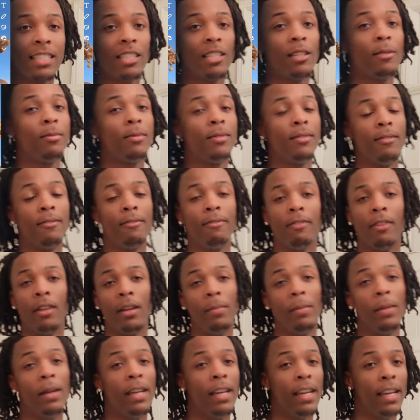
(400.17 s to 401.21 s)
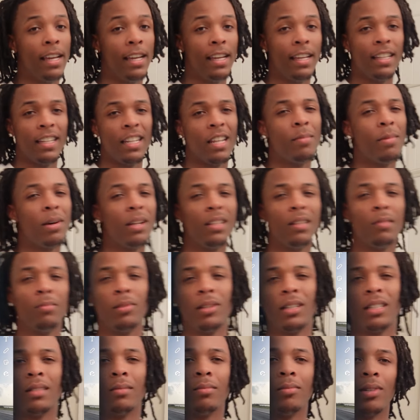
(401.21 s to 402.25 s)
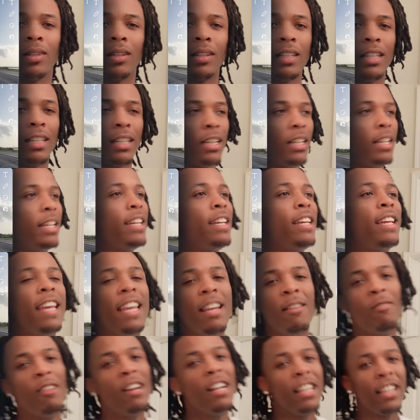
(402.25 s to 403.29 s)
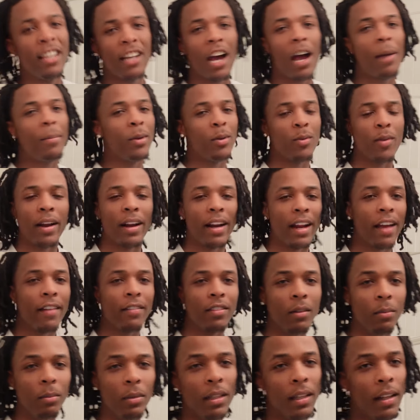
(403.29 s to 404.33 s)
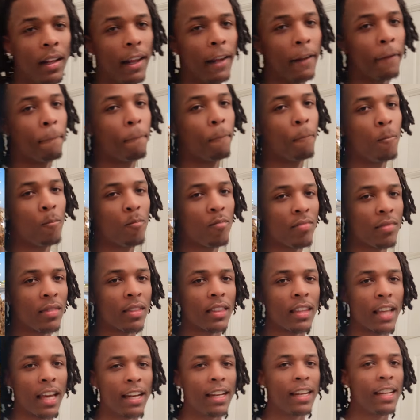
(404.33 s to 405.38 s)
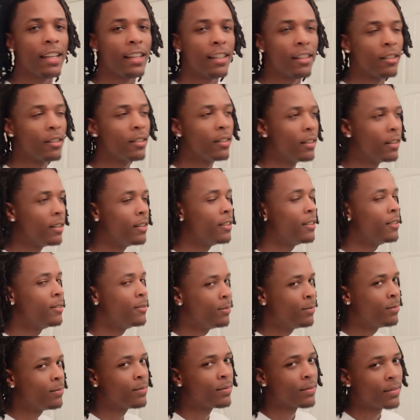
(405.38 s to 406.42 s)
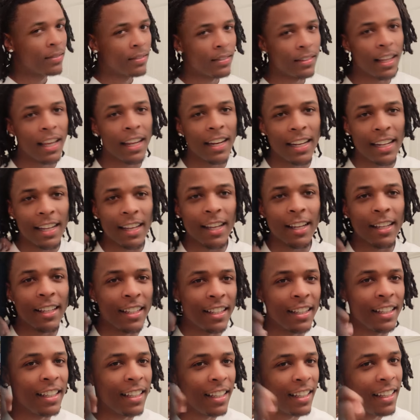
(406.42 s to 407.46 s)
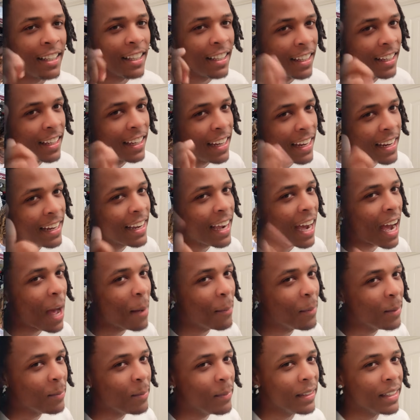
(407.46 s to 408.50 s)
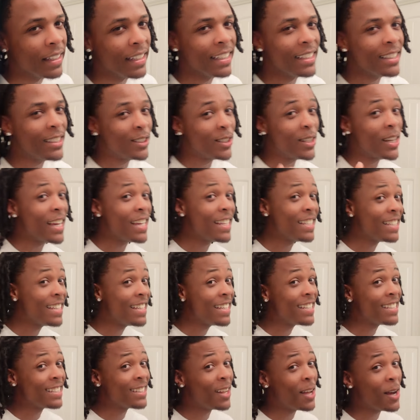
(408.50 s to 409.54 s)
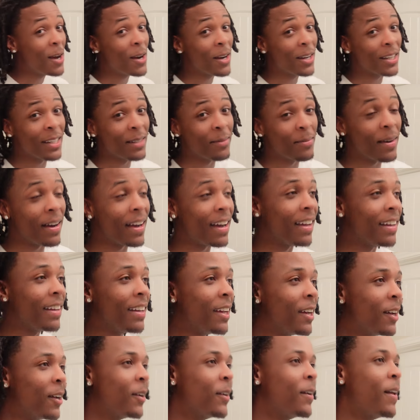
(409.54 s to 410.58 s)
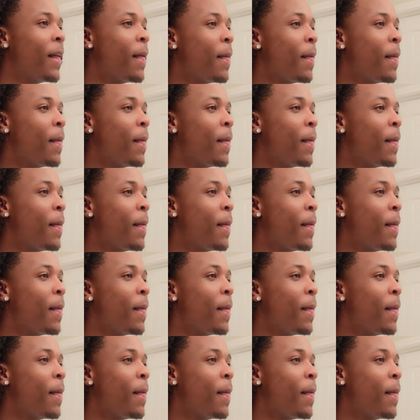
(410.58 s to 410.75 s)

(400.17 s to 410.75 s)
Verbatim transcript: tips, you feel me? And my little brother, bro, he, he, he really copied right after me. Like, that nigga, that nigga he copied me. His dreads is longer than mine now,